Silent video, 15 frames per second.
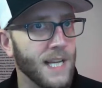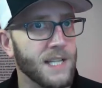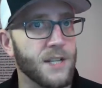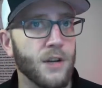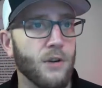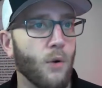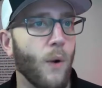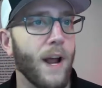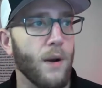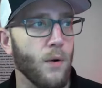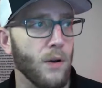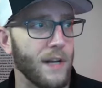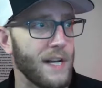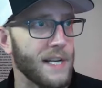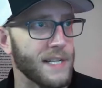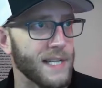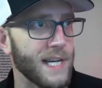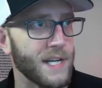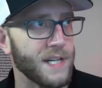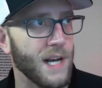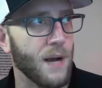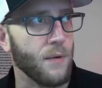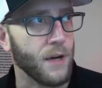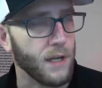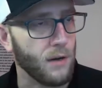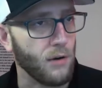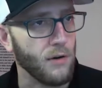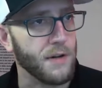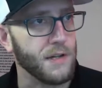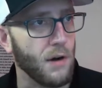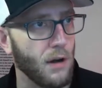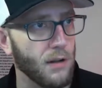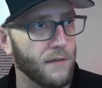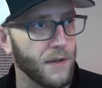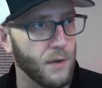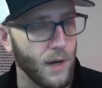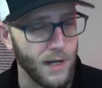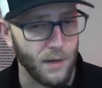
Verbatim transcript: It's a great organization. I would encourage all of you.